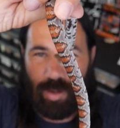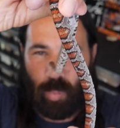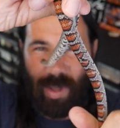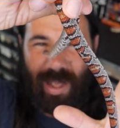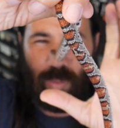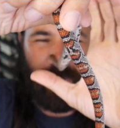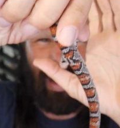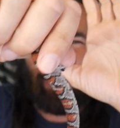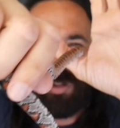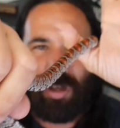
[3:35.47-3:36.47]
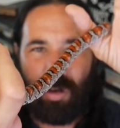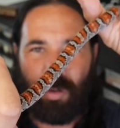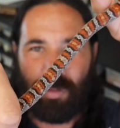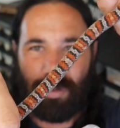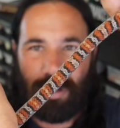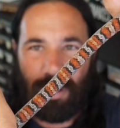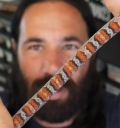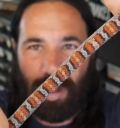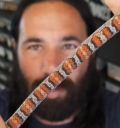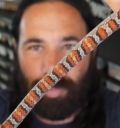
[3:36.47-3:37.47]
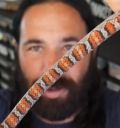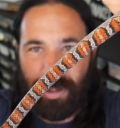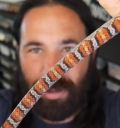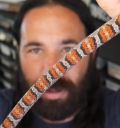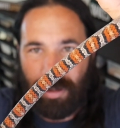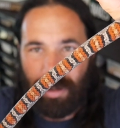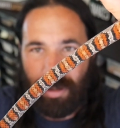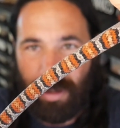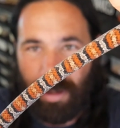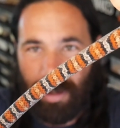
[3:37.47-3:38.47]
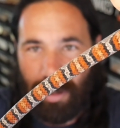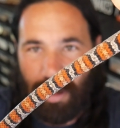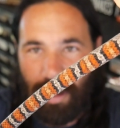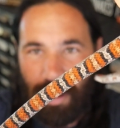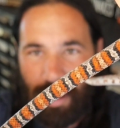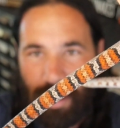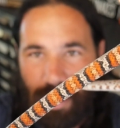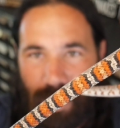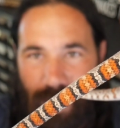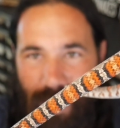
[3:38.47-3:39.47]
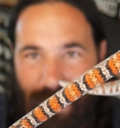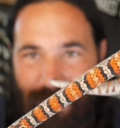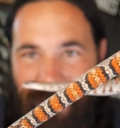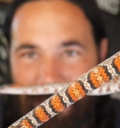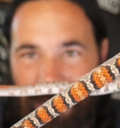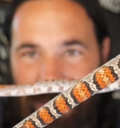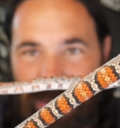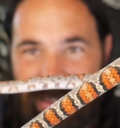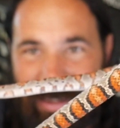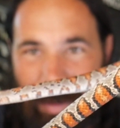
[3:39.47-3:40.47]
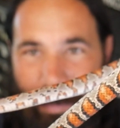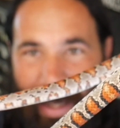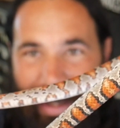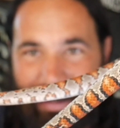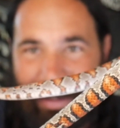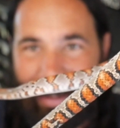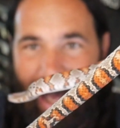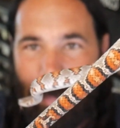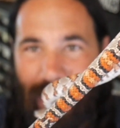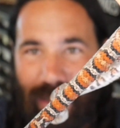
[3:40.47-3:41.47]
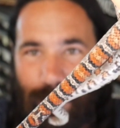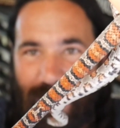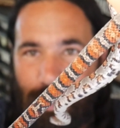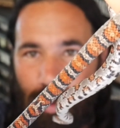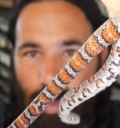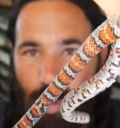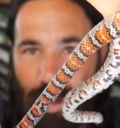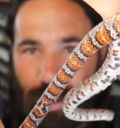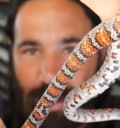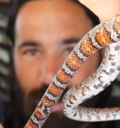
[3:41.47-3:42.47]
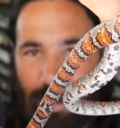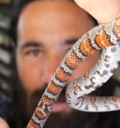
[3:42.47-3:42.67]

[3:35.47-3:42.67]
well, well known breeder. And these are just amazing. Not many people work